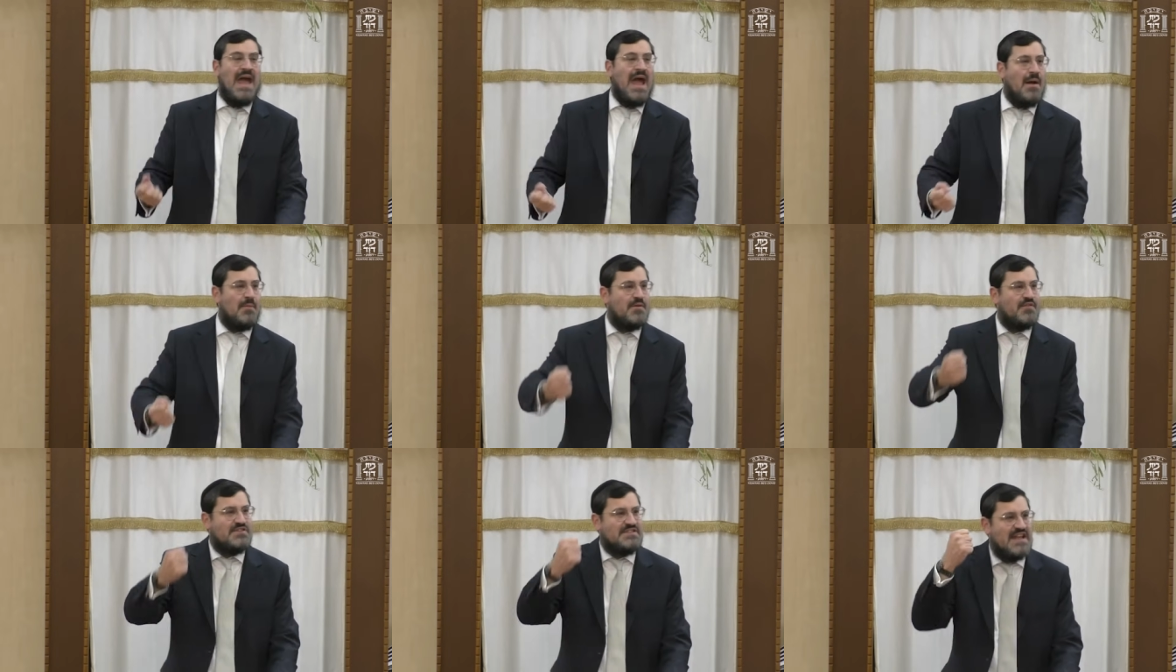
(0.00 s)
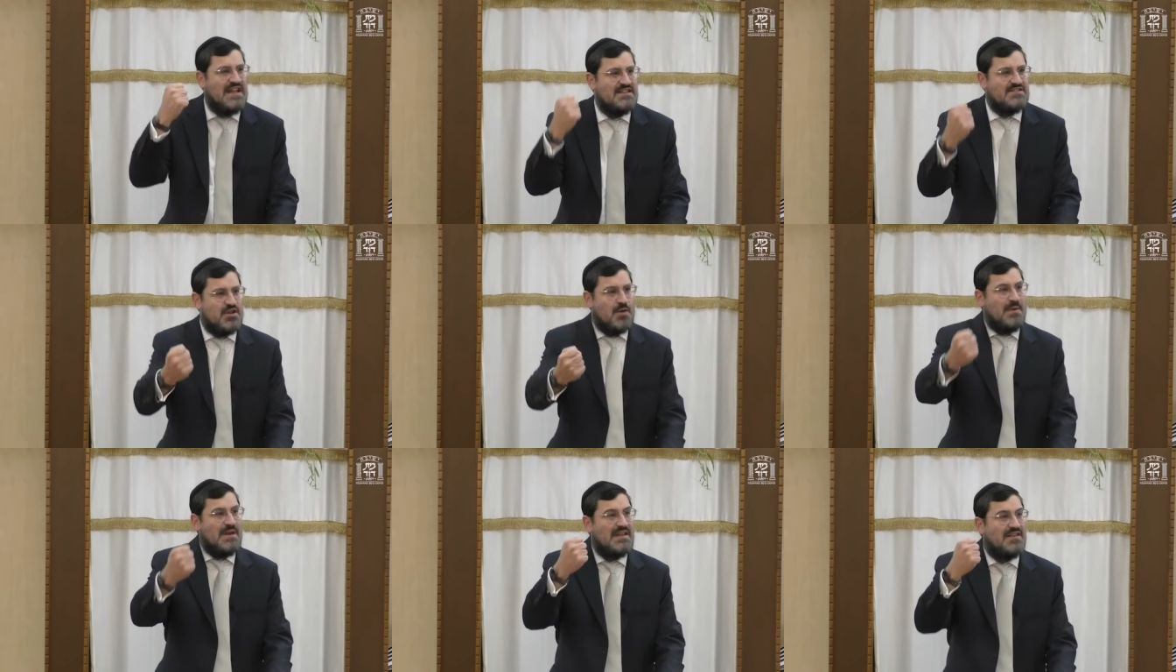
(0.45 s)
And we've said
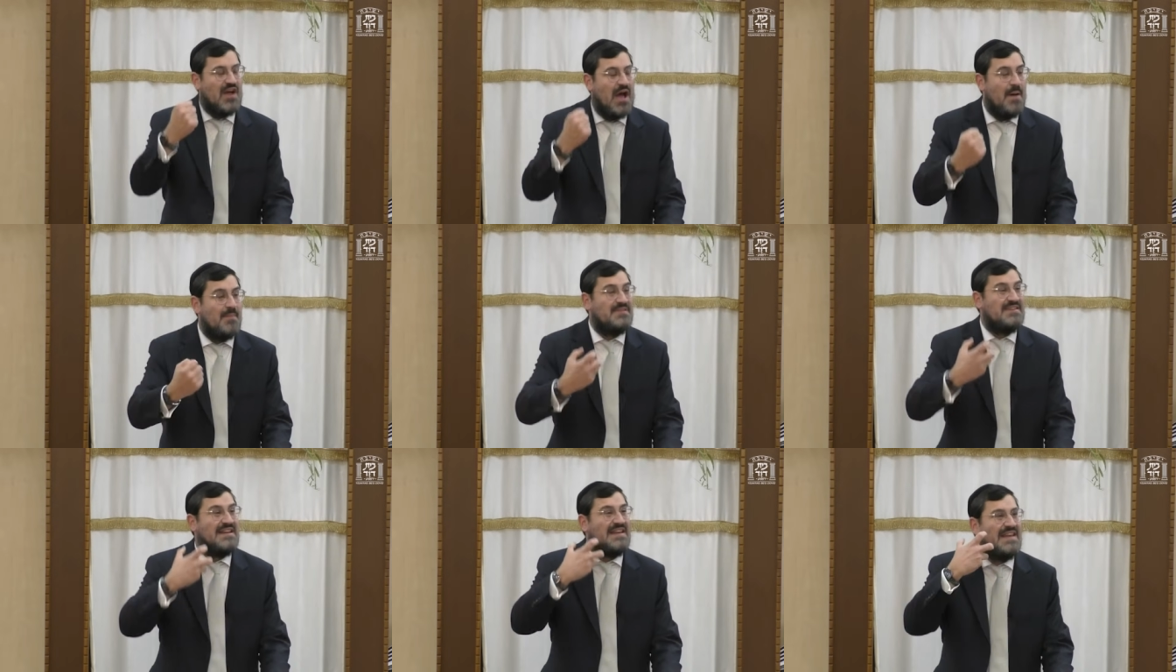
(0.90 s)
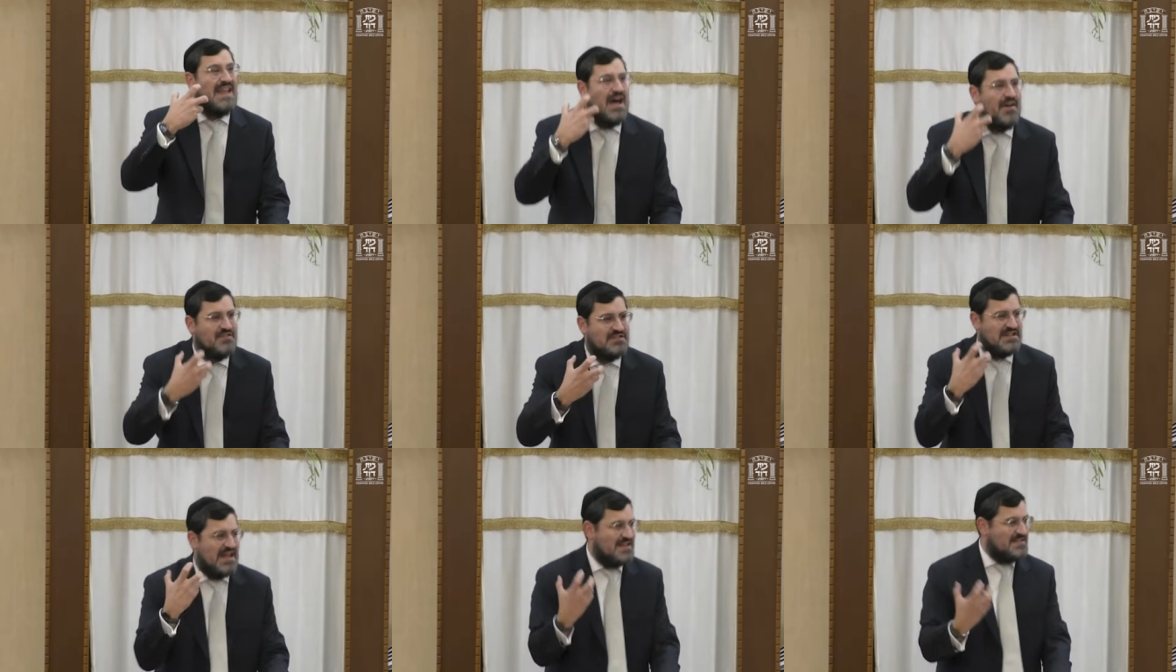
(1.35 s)
so many times, He
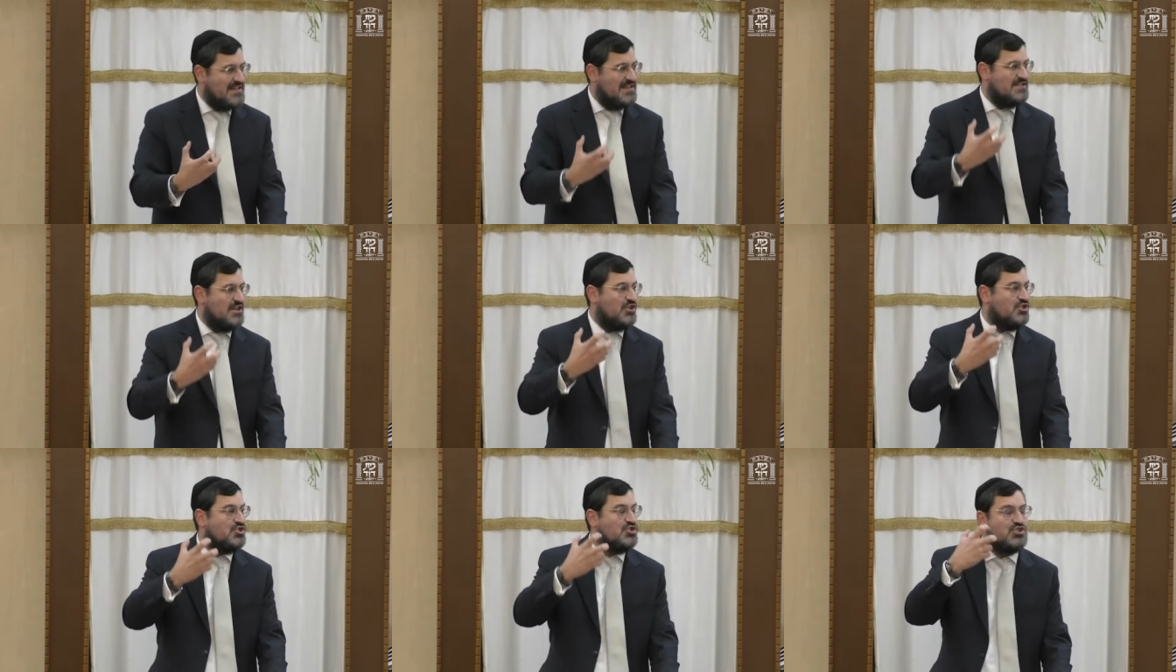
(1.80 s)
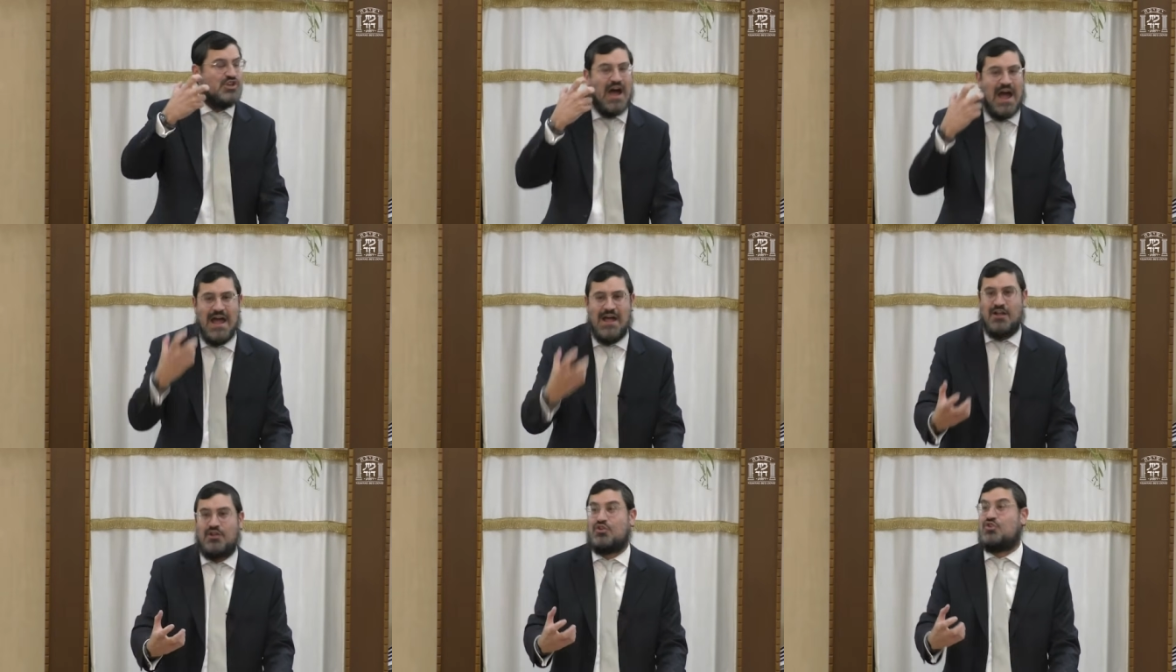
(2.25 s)
loves us as a
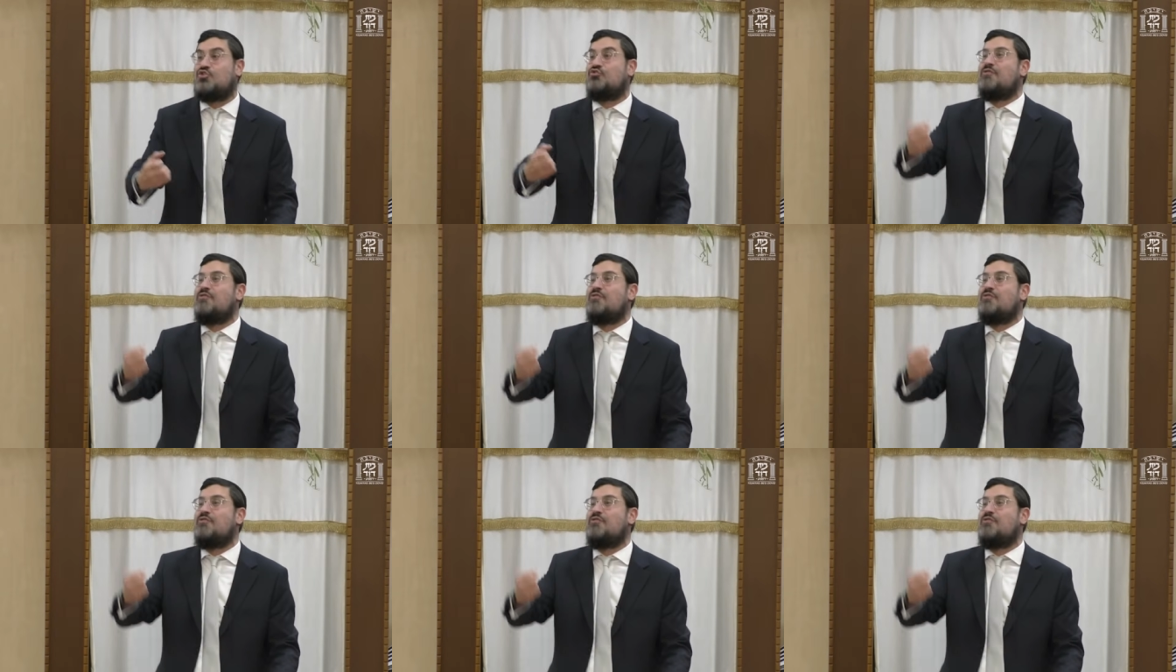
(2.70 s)
child,